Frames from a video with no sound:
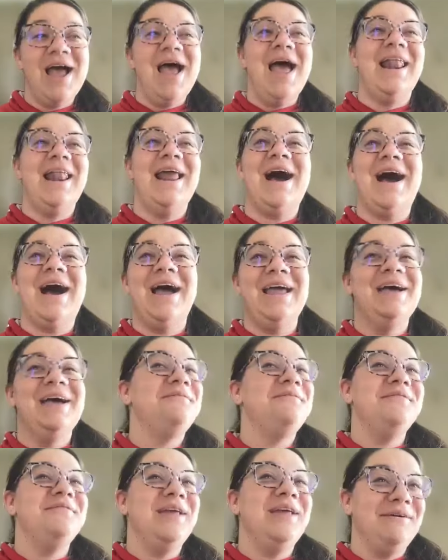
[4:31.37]
And I
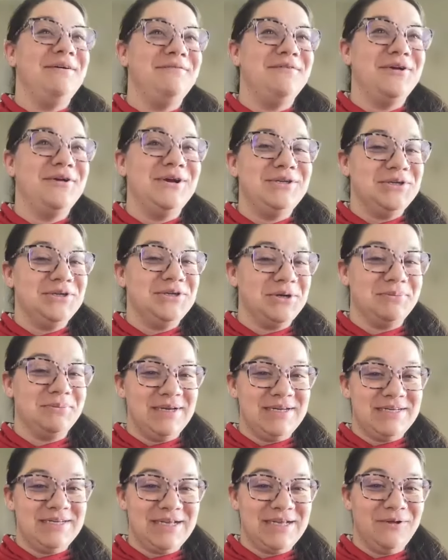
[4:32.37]
have never took
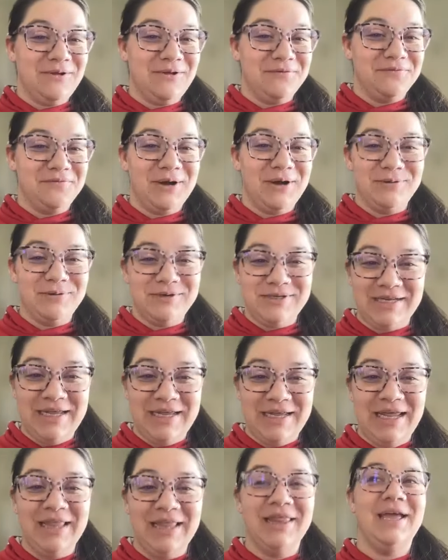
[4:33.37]
myself out to
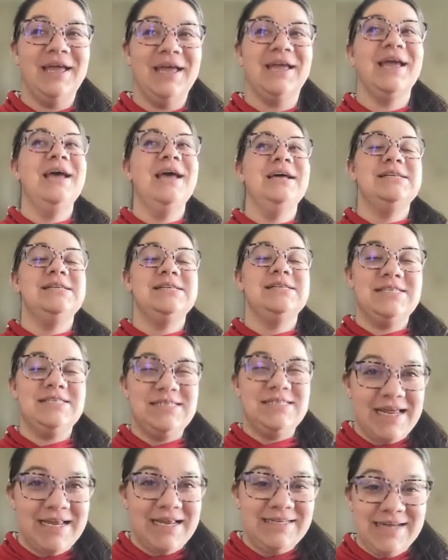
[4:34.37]
eat, like
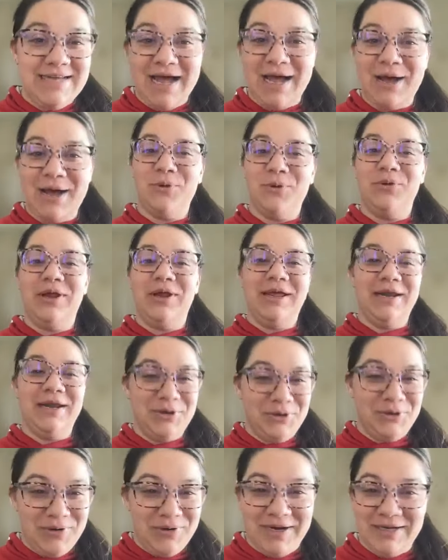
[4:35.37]
sit down in
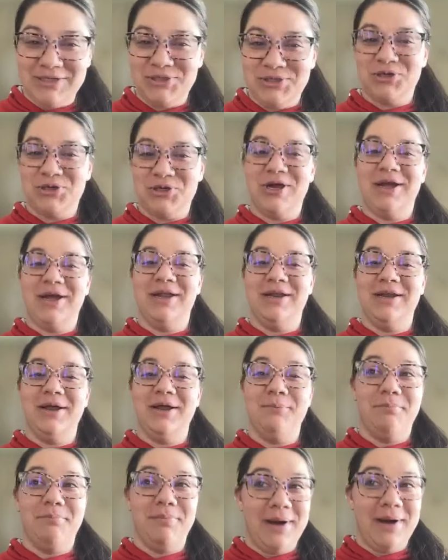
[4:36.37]
a restaurant
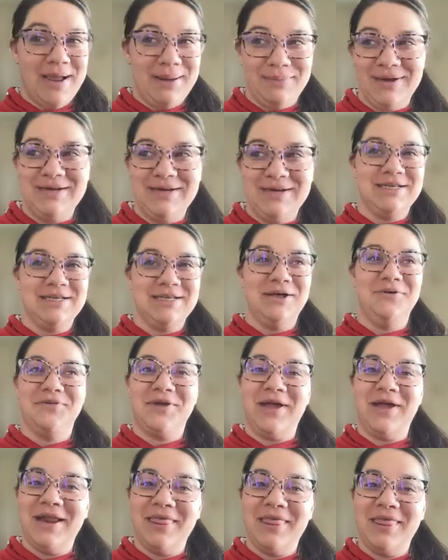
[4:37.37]
by myself
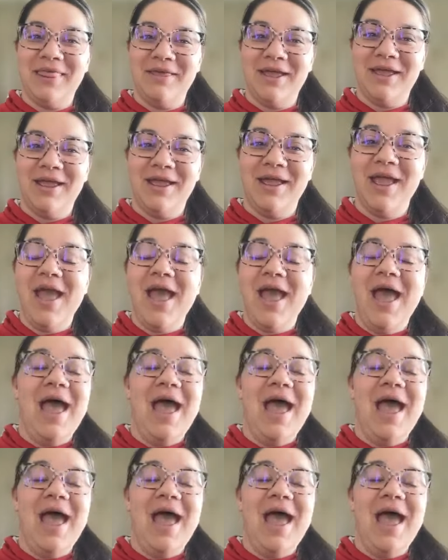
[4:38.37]
kind of thing.